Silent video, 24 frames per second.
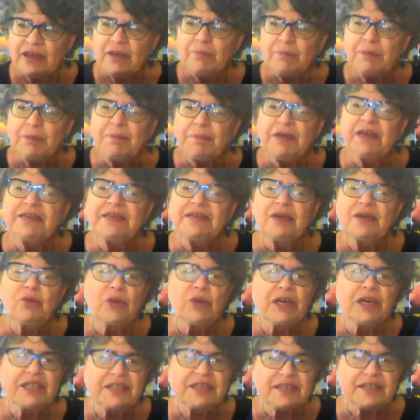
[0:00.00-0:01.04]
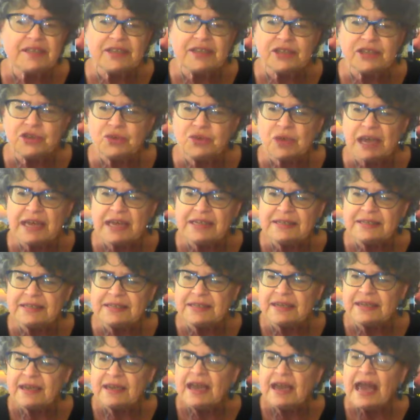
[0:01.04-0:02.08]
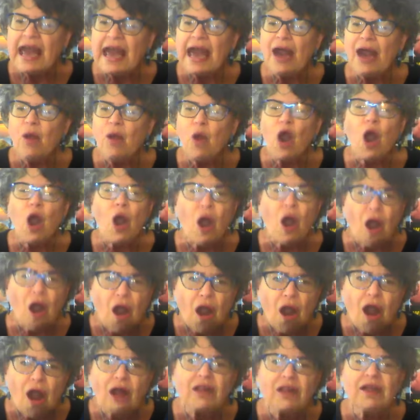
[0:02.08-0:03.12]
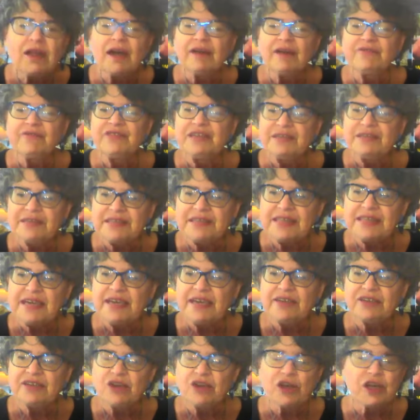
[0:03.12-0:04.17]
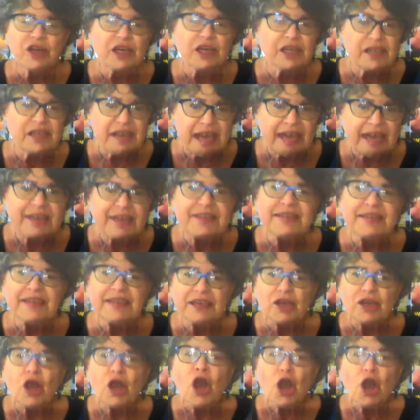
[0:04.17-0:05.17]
but because I want to stress how all of these things are connected,